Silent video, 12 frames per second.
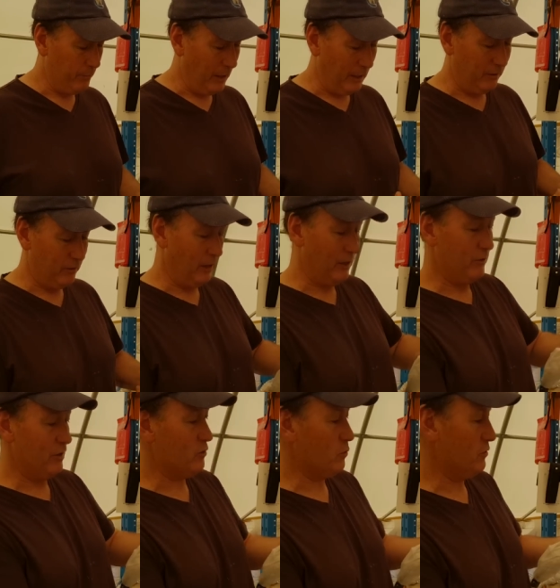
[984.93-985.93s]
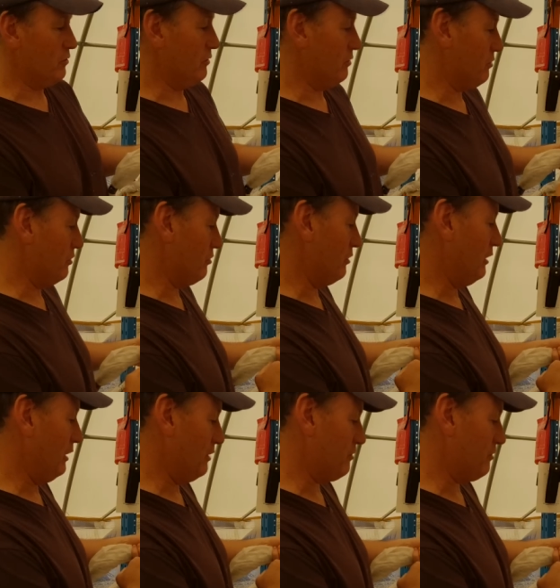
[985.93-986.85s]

and this was the decision here.